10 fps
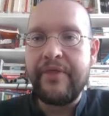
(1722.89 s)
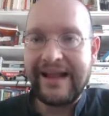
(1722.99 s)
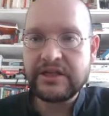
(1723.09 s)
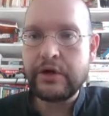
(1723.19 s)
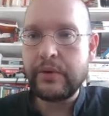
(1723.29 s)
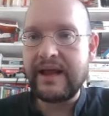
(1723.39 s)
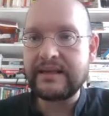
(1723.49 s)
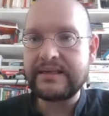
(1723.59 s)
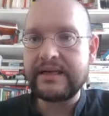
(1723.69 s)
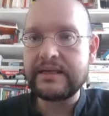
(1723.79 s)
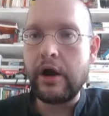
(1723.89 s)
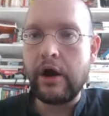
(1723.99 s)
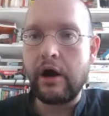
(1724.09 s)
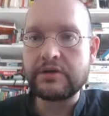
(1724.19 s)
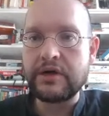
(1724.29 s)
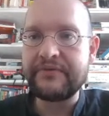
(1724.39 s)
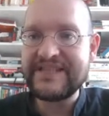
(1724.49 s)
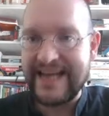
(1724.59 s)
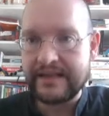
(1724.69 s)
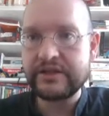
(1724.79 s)
that created a lot of
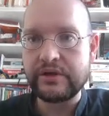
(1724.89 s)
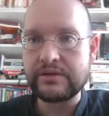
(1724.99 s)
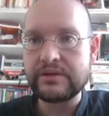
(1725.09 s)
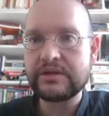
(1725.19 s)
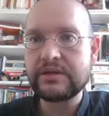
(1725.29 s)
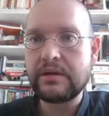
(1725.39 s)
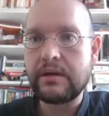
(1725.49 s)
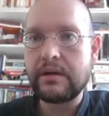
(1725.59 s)
tensions.